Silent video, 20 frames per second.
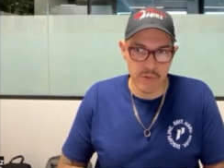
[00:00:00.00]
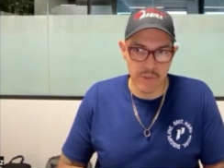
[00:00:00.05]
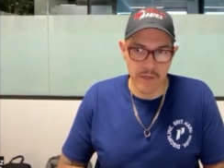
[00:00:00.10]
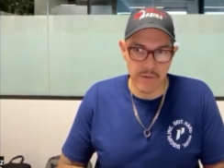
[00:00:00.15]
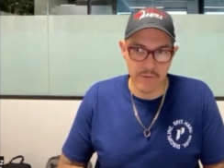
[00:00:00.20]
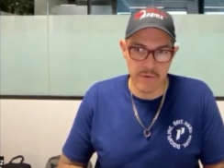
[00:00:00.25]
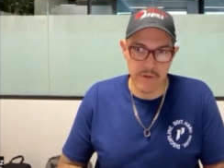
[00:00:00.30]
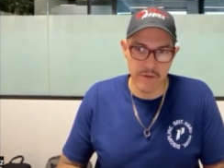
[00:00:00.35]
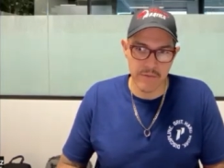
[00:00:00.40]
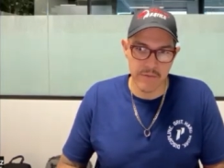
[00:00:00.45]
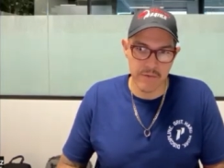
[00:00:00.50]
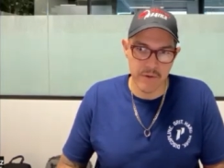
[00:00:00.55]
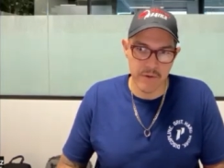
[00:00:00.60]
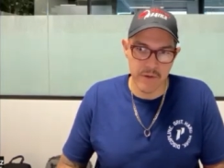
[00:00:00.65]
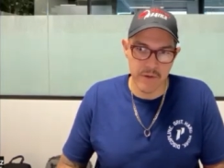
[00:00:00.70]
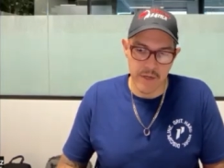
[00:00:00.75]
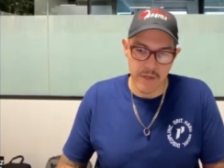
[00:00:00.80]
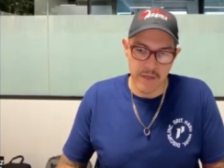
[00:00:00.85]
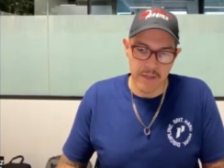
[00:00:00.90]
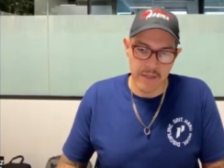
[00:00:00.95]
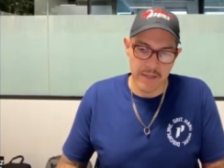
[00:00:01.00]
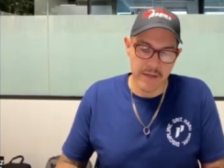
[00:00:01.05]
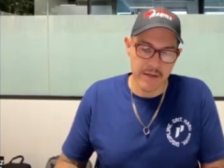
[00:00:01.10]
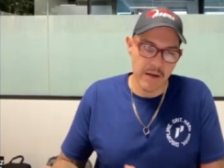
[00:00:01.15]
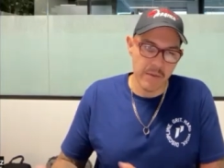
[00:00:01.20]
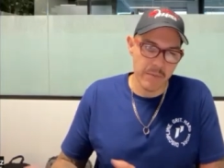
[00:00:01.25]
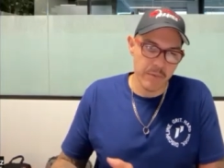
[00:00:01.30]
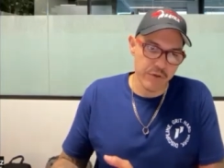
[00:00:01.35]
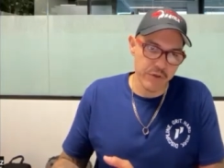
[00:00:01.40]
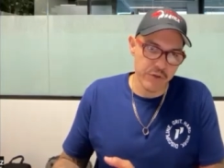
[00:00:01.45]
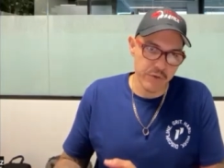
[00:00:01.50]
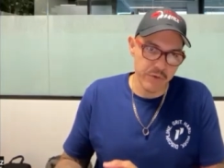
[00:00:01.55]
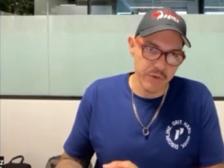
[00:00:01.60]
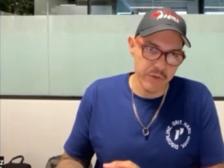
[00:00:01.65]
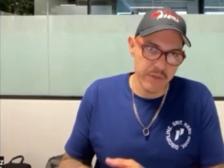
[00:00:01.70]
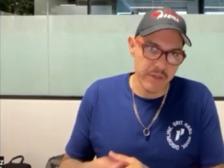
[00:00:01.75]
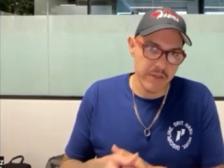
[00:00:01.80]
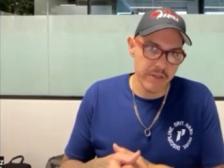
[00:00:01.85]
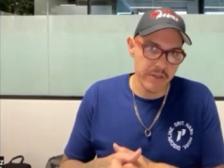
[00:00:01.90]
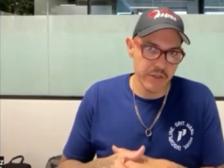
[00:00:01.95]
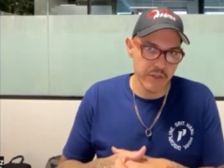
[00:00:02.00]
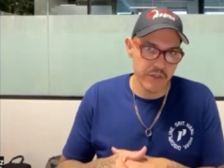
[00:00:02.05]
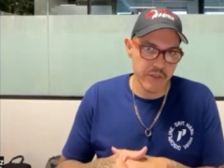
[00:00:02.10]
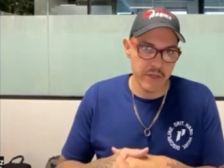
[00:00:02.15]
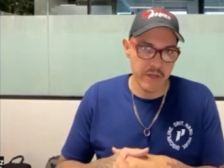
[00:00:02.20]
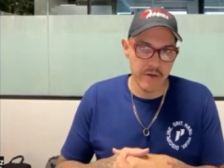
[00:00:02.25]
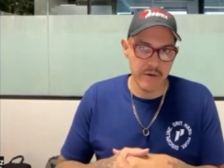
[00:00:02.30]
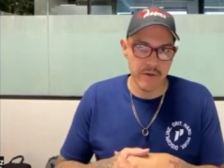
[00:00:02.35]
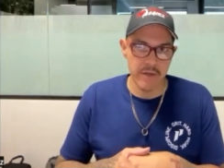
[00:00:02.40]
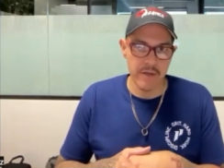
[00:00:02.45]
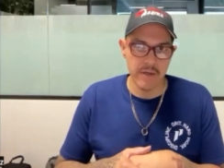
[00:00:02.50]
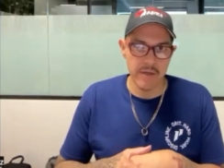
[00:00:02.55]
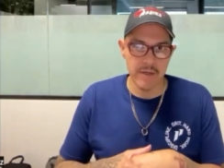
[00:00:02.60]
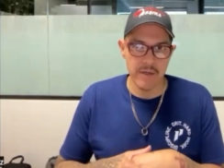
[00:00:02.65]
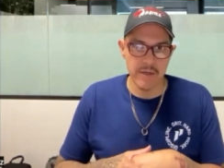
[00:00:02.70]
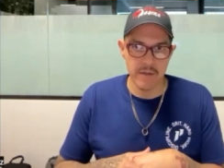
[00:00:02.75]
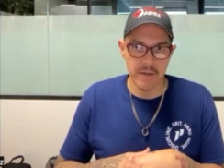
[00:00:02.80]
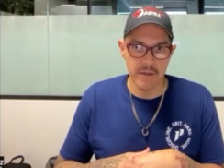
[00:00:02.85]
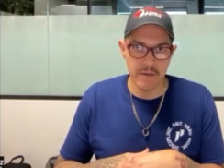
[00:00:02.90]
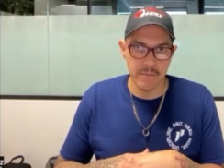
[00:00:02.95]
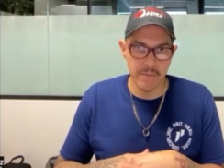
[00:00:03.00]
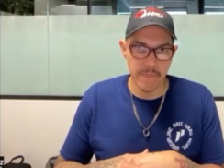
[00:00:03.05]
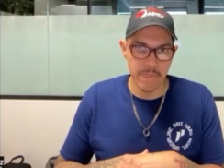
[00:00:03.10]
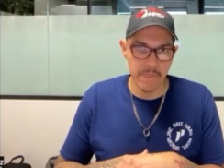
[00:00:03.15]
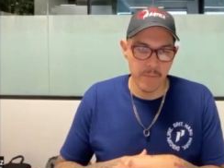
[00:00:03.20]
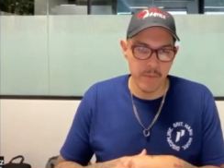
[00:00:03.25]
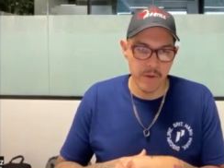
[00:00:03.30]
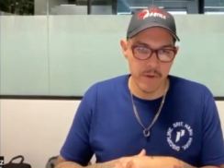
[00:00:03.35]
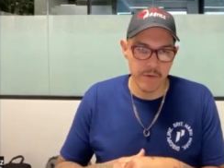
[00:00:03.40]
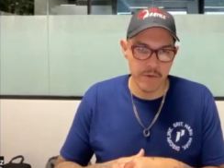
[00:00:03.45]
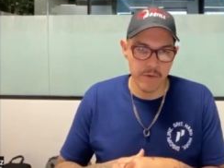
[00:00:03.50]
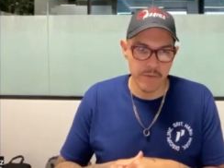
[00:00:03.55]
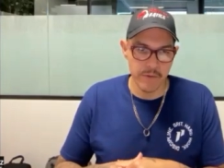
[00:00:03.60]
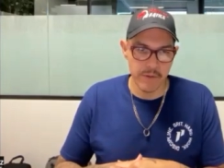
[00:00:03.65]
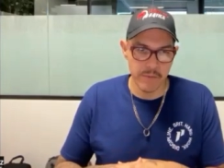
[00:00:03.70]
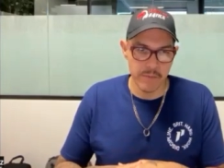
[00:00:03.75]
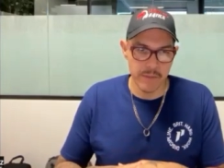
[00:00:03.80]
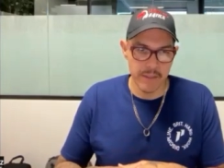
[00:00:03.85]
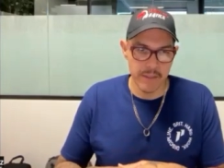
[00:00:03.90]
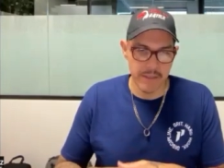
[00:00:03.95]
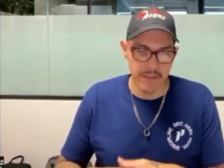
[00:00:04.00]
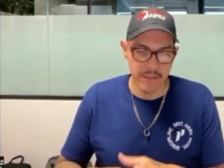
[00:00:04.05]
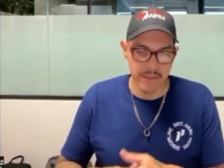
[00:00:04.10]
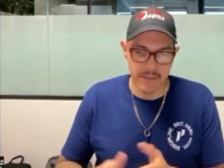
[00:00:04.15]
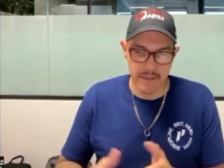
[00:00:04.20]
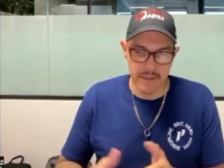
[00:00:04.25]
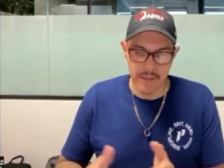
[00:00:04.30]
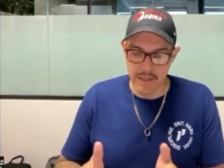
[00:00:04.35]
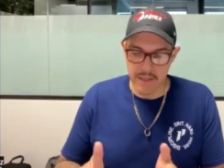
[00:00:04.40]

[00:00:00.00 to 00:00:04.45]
They don't ever get an opportunity to share it, um, yeah. whether it's mm-hmm. because